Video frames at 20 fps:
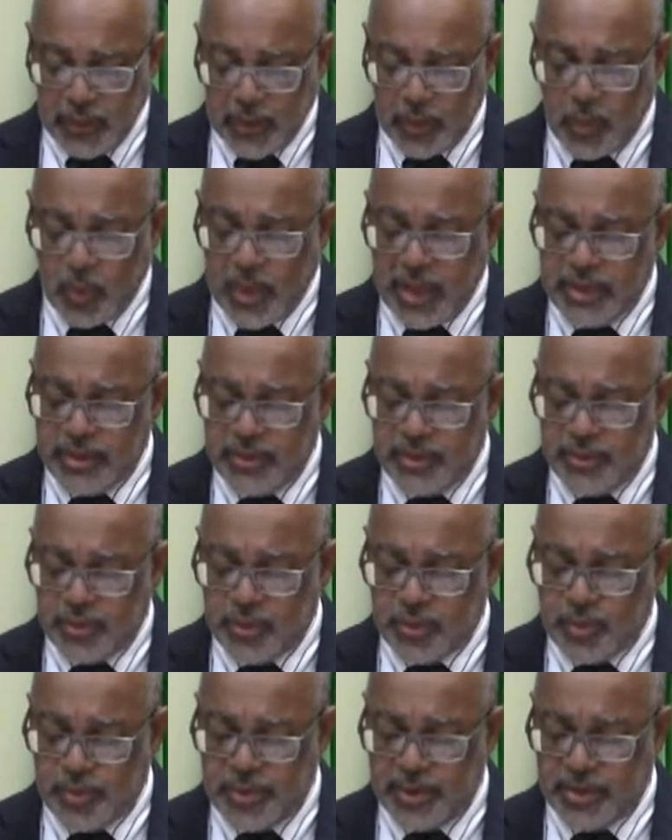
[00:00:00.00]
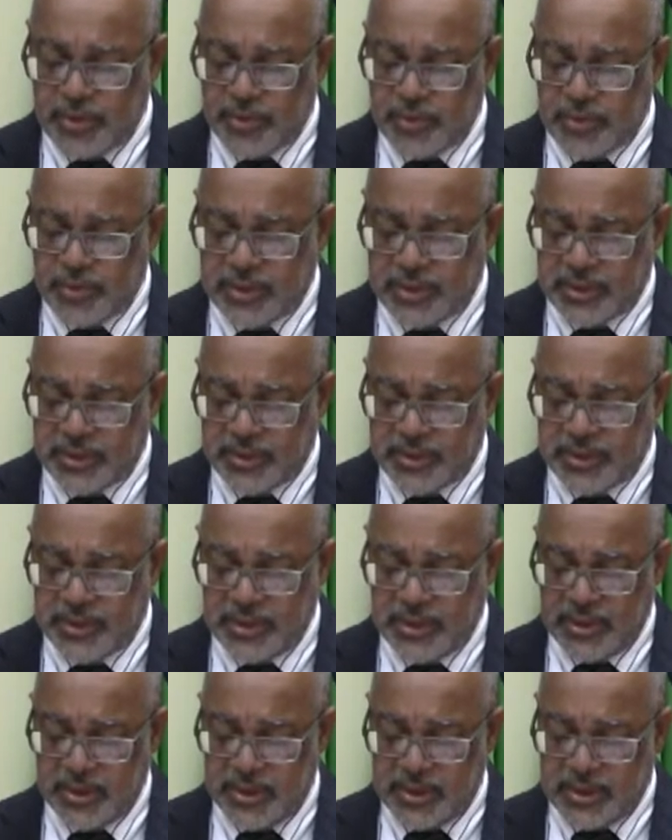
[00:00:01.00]
While the European Union
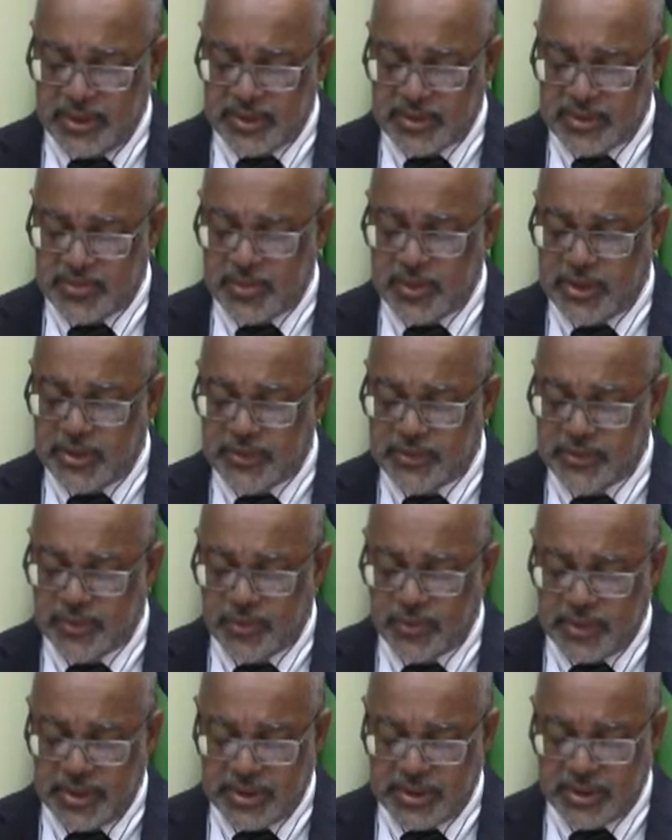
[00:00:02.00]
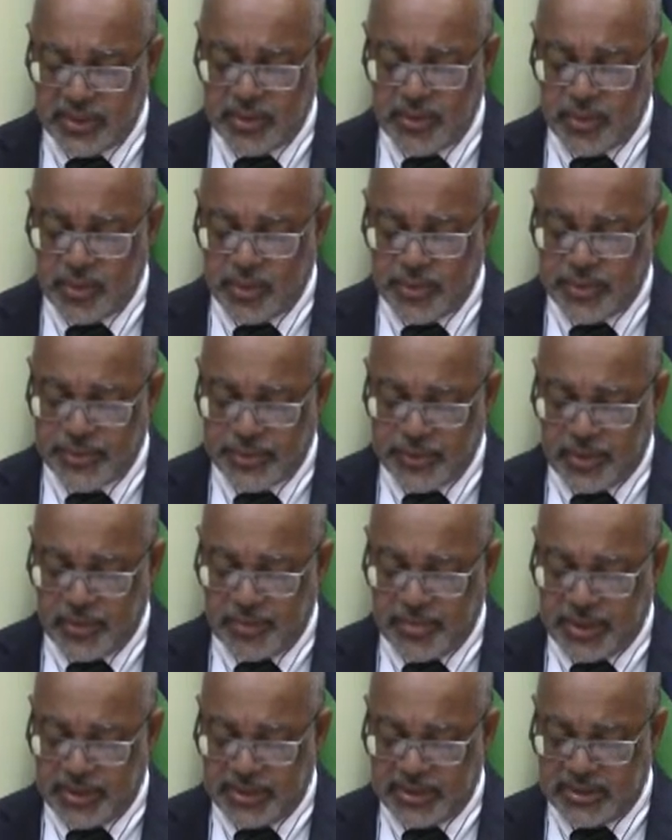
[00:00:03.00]
speaks to greater growth,
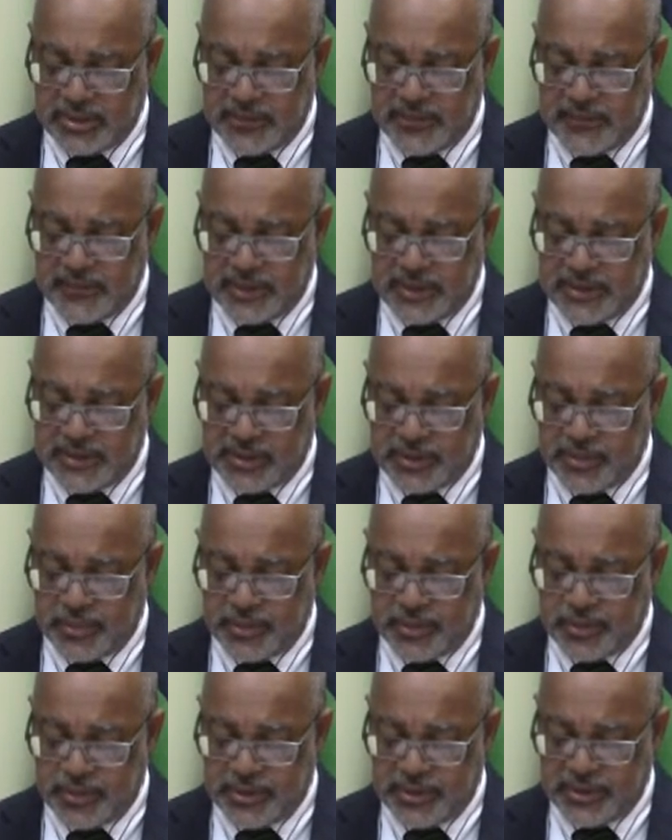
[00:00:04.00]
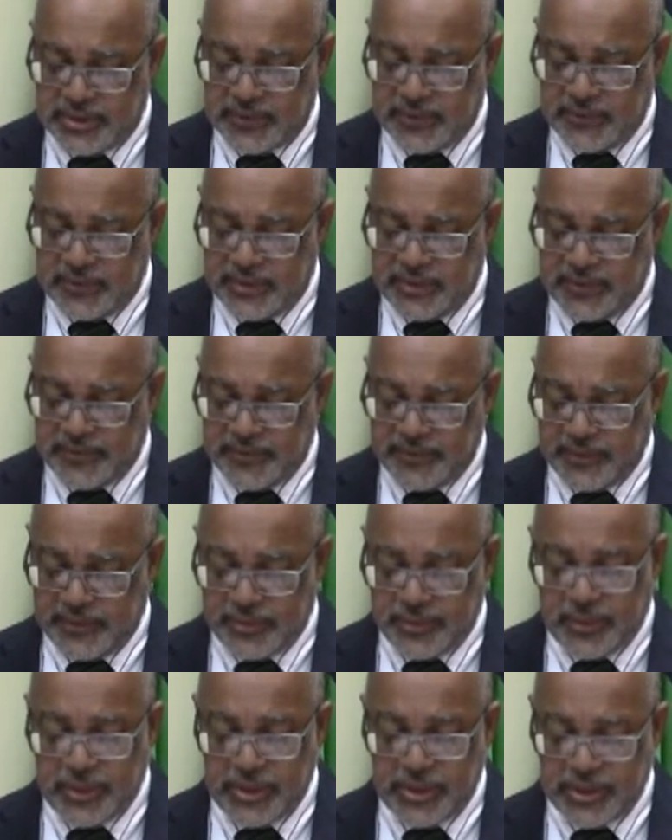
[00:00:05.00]
competitiveness, and productivity for the
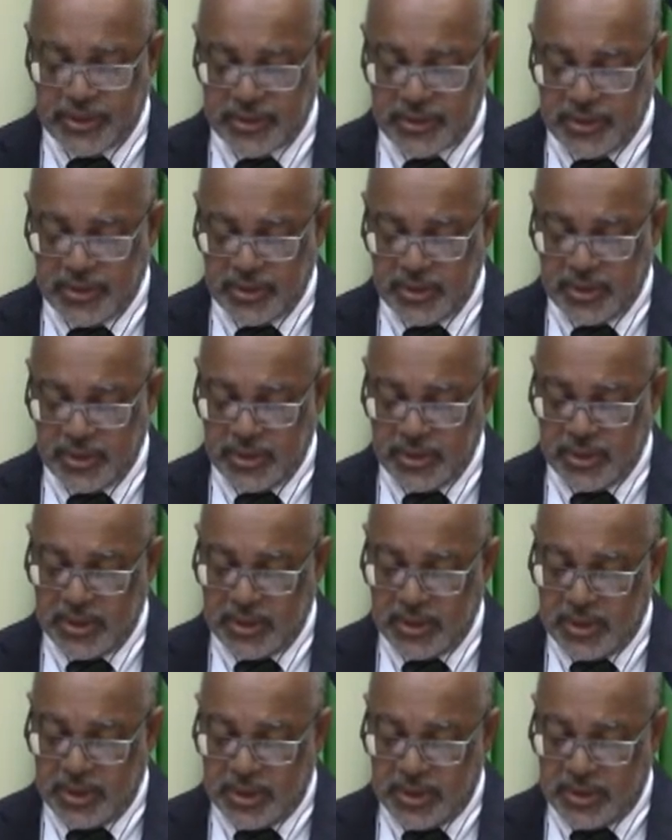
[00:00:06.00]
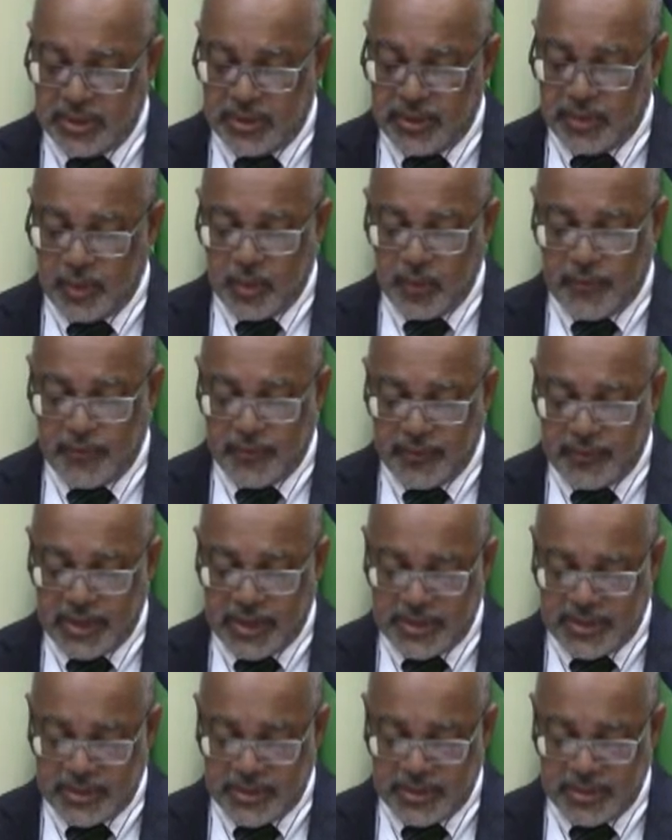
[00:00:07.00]
region, the
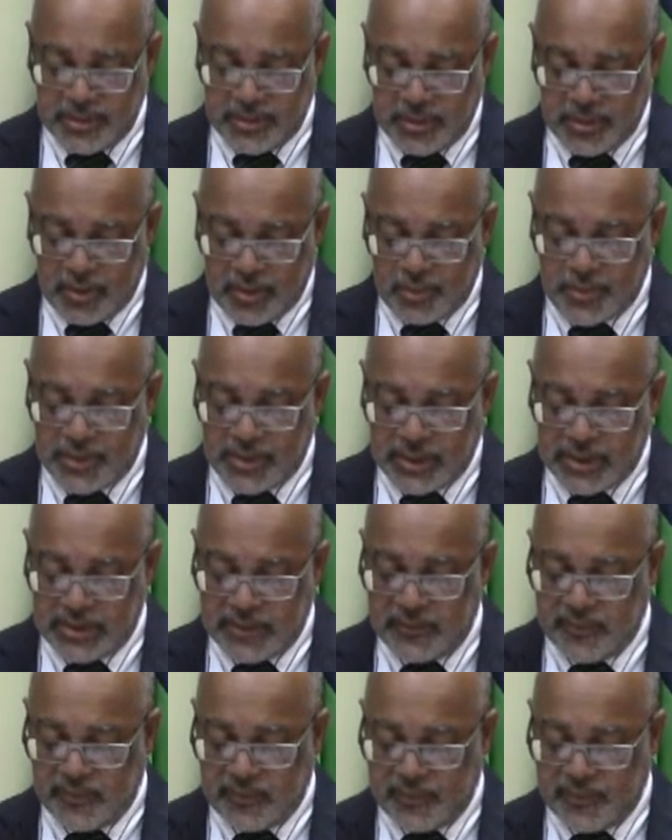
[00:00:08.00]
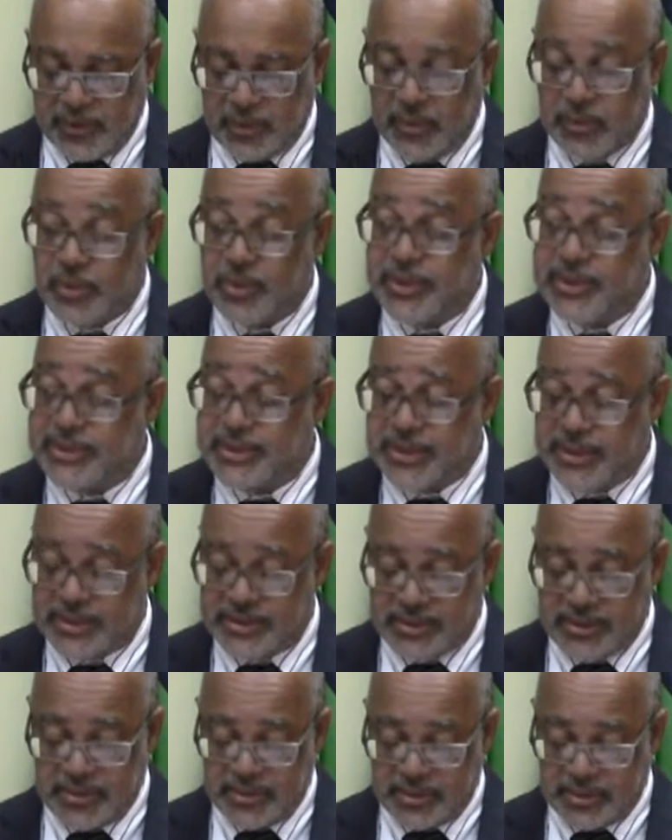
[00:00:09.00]
overarching objective of the
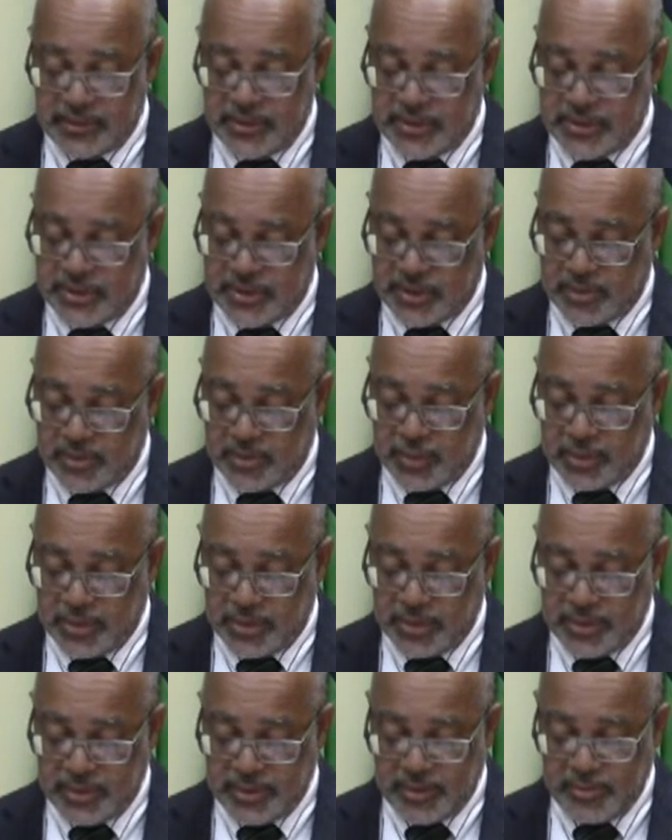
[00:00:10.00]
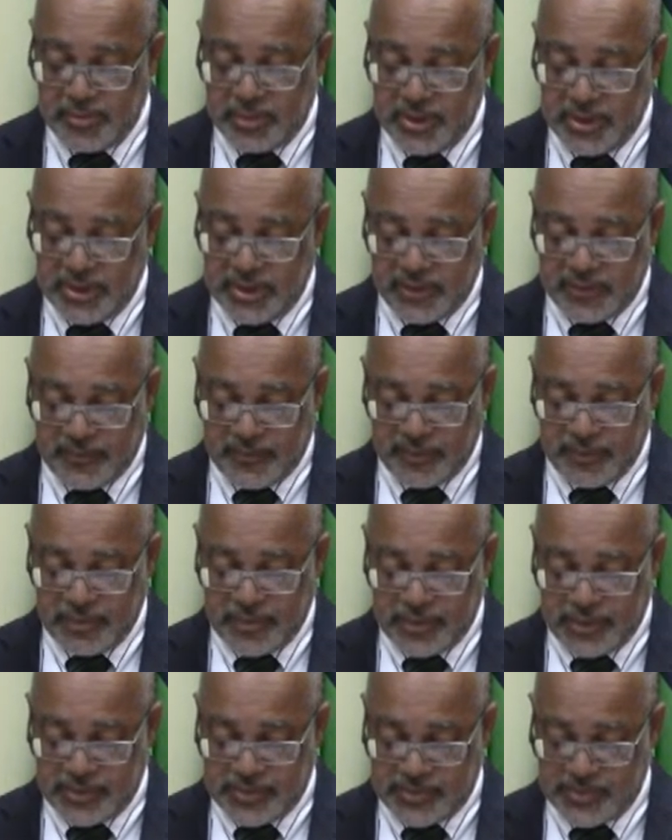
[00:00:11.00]
OECS integration model, the building of a
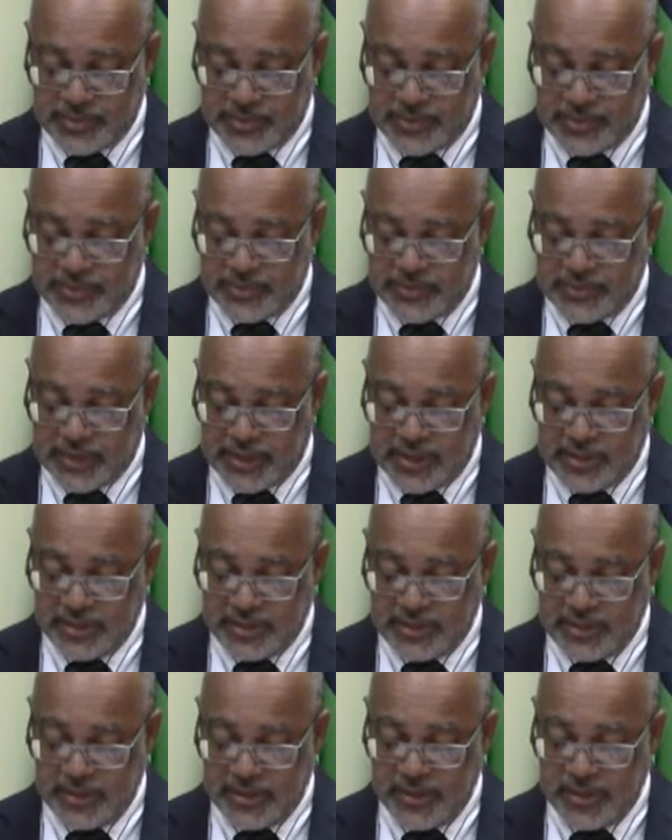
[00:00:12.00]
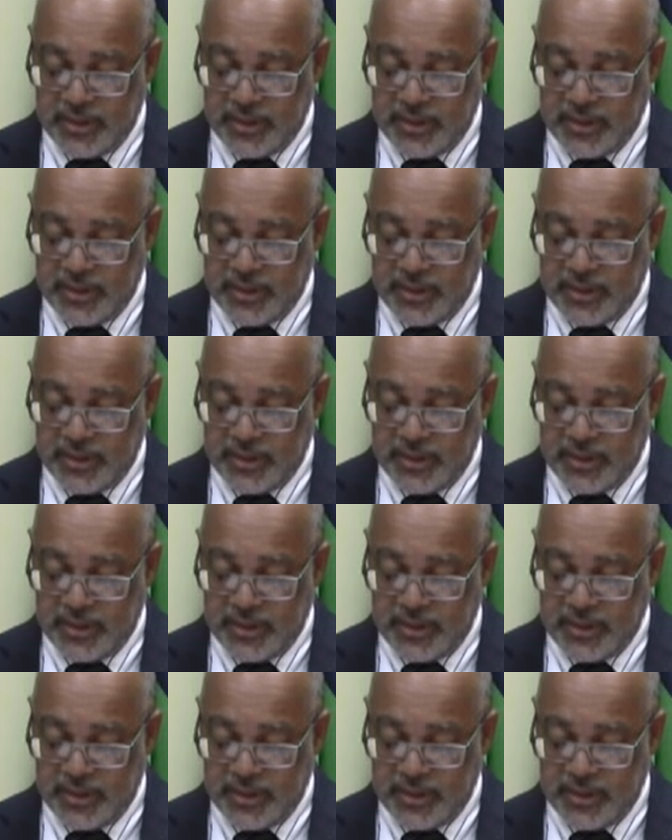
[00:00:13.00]
prosperous society